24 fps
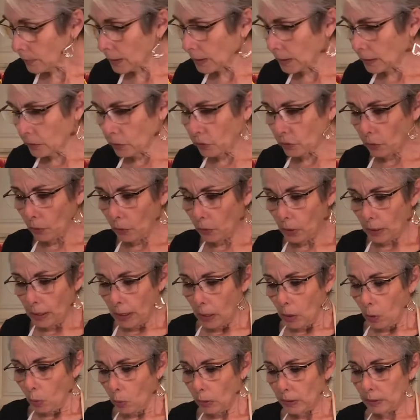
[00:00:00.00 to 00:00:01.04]
So
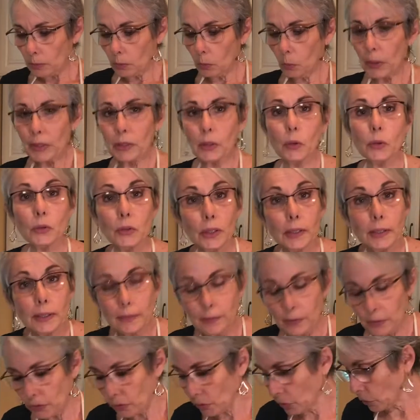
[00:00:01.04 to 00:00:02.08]
what goes into
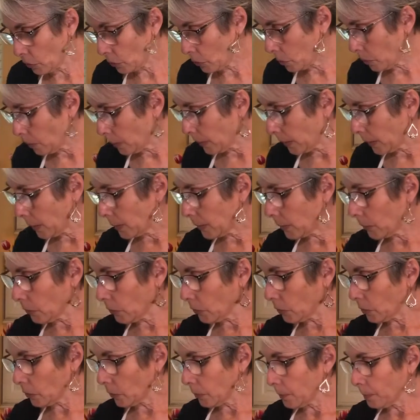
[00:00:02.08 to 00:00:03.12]
this soup
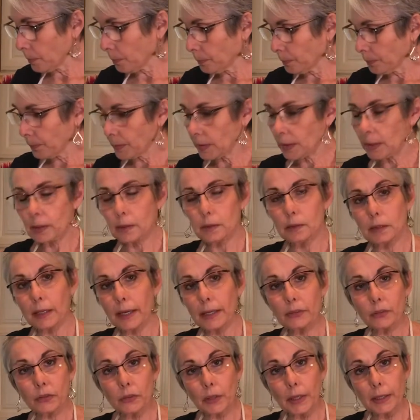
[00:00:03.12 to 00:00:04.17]
is
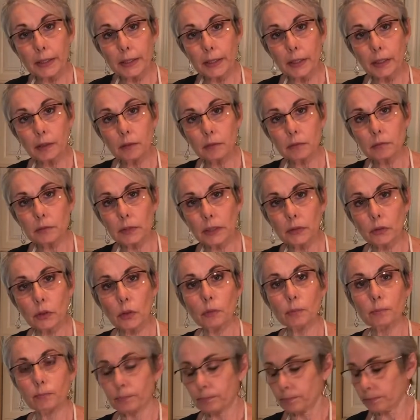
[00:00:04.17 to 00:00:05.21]
diced onion, that's
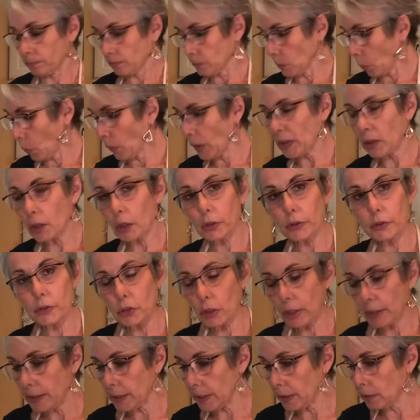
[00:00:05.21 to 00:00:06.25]
one large
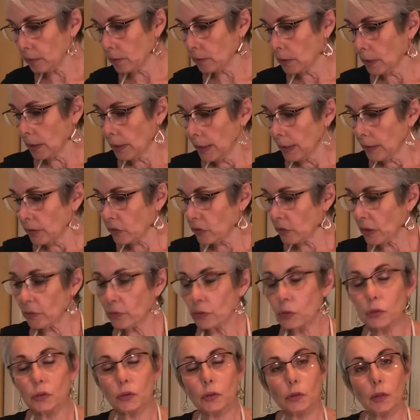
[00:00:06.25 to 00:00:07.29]
onion,
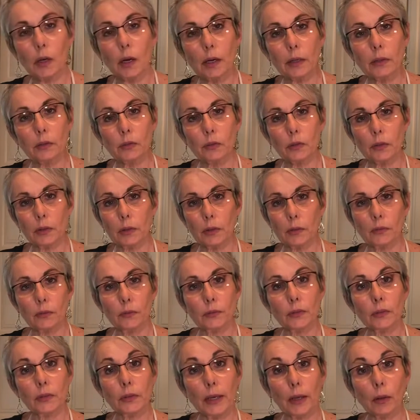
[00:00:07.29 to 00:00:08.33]
several stalks of
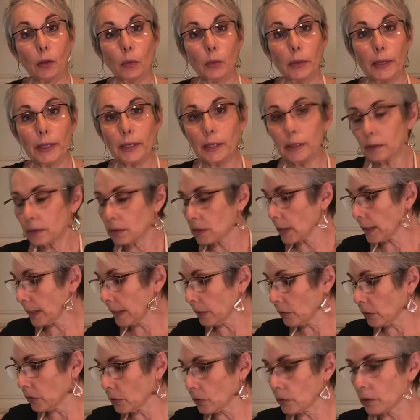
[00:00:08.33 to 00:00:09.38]
celery
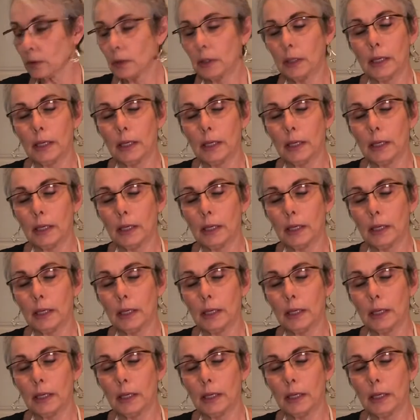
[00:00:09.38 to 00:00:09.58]
diced,